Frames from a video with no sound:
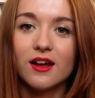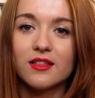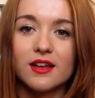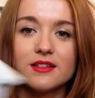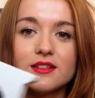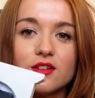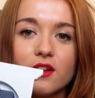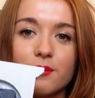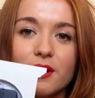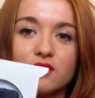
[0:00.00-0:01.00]
like this. It's got
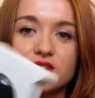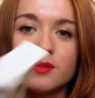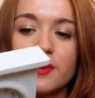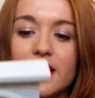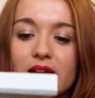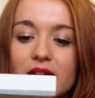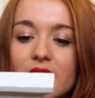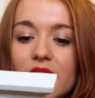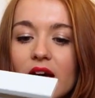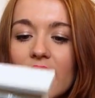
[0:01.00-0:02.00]
like the batteries in the
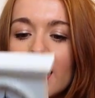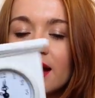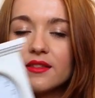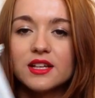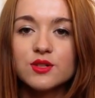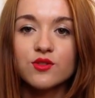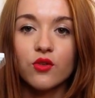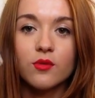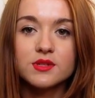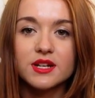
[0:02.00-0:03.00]
back. And this was
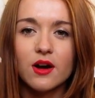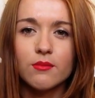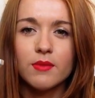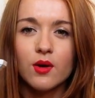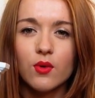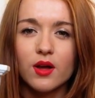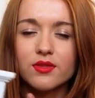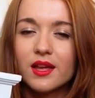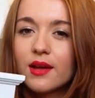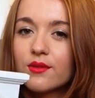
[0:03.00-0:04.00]
from Donnell Mill. I
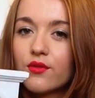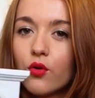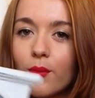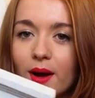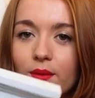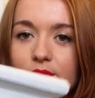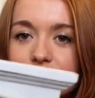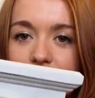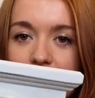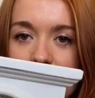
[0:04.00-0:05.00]
think it was £4.